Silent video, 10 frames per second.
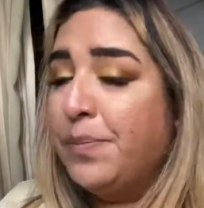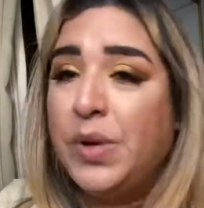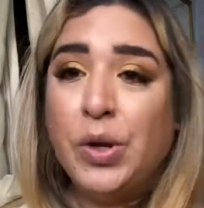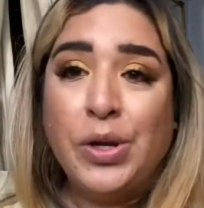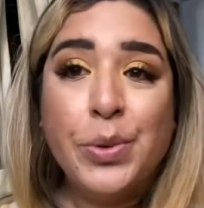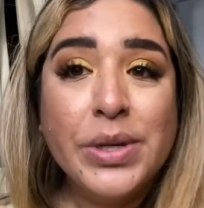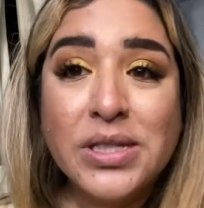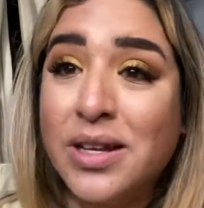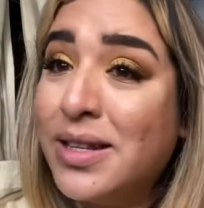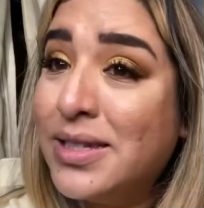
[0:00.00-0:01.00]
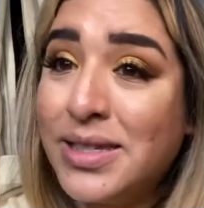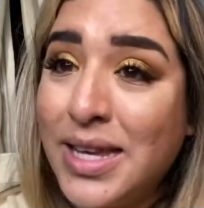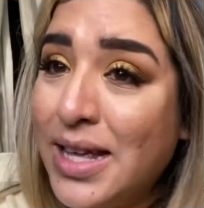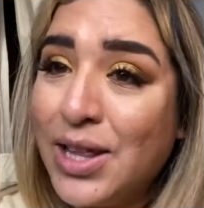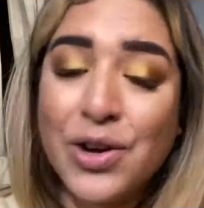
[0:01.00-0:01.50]
You can use
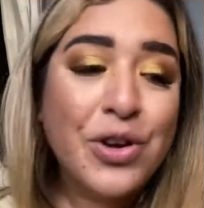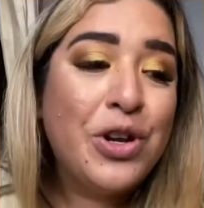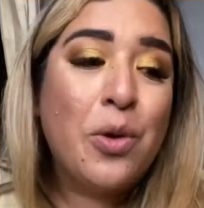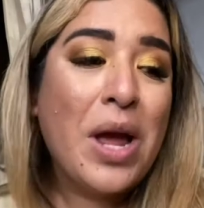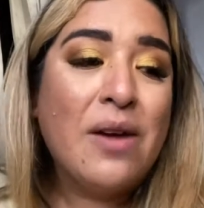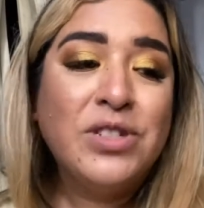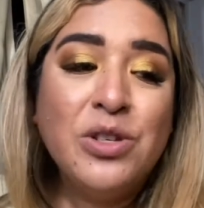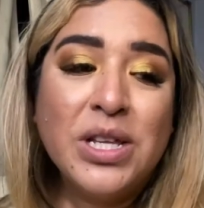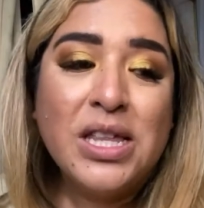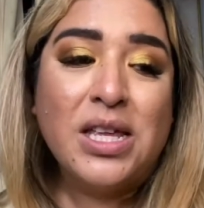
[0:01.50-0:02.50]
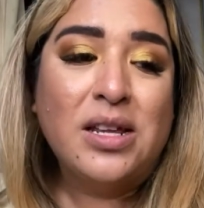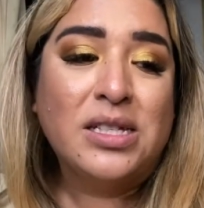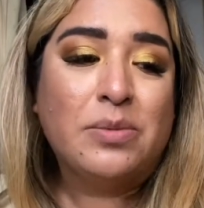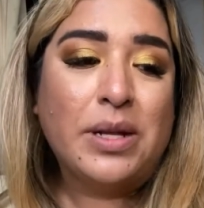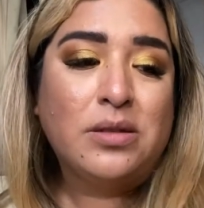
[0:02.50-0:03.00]
concealer. You don't have to use anything
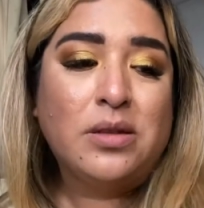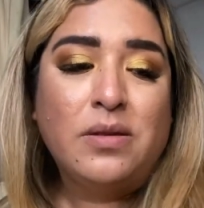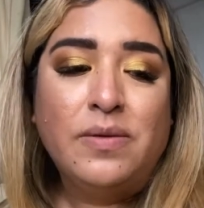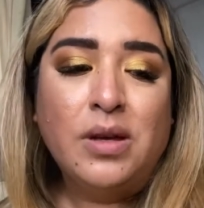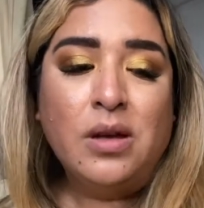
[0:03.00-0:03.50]
expensive.